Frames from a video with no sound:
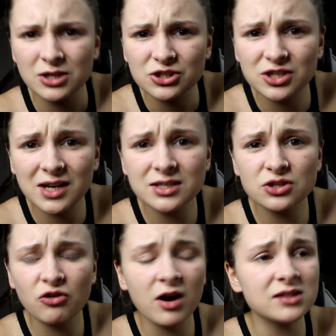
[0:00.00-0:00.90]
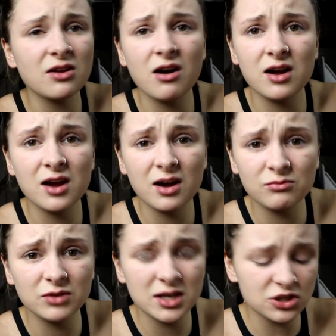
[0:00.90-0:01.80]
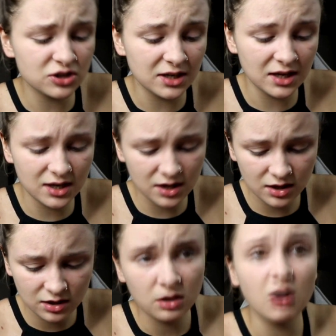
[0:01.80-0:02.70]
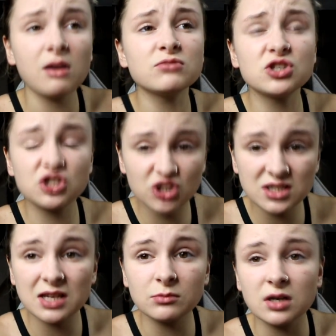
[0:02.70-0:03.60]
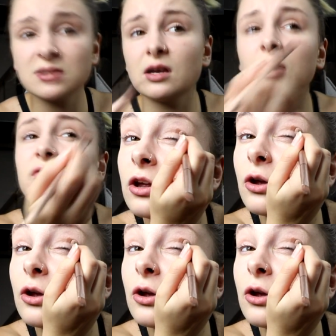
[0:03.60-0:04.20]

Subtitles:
Jesus Christ, I'm shitting myself.